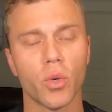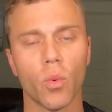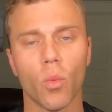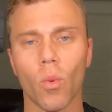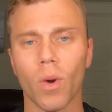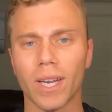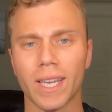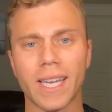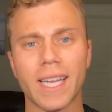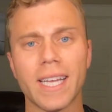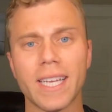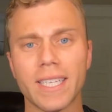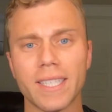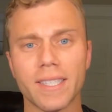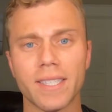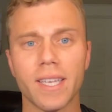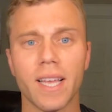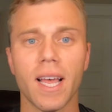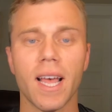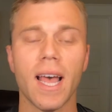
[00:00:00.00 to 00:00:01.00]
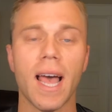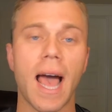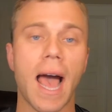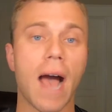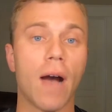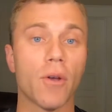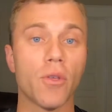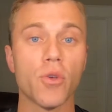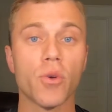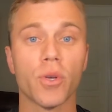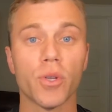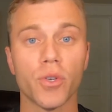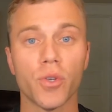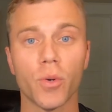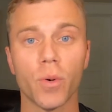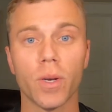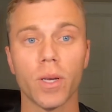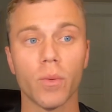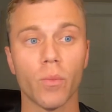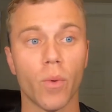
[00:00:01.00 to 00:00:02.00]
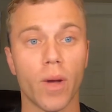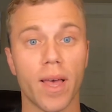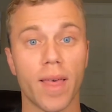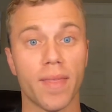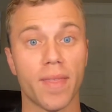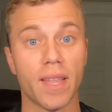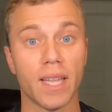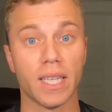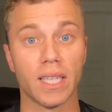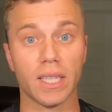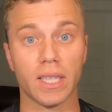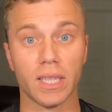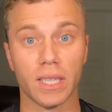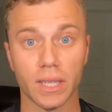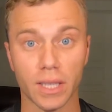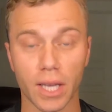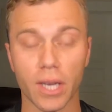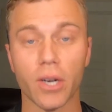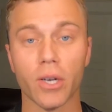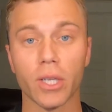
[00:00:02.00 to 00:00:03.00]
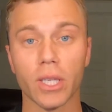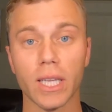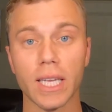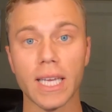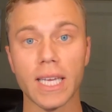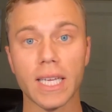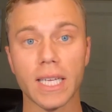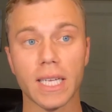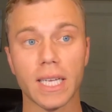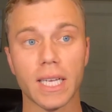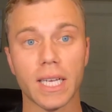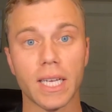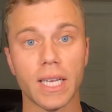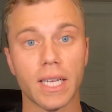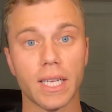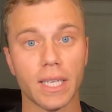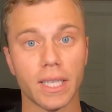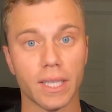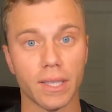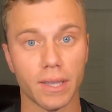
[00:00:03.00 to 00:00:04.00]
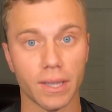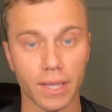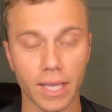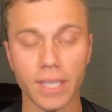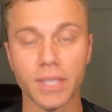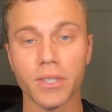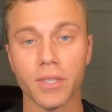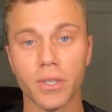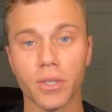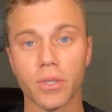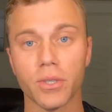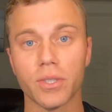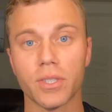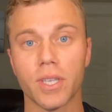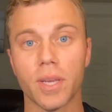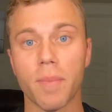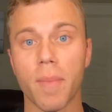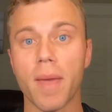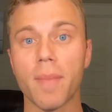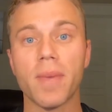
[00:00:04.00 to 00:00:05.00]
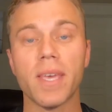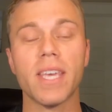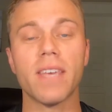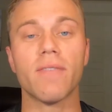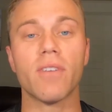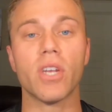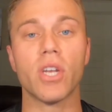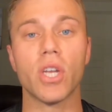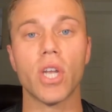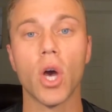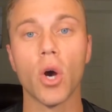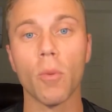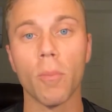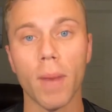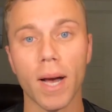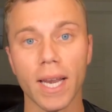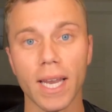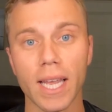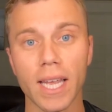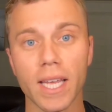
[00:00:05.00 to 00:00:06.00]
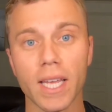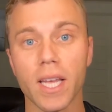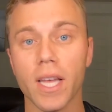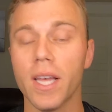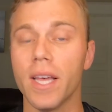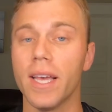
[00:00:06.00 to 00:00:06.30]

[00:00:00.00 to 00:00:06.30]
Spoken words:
what it is, how you can do it with literally little to maybe even no money.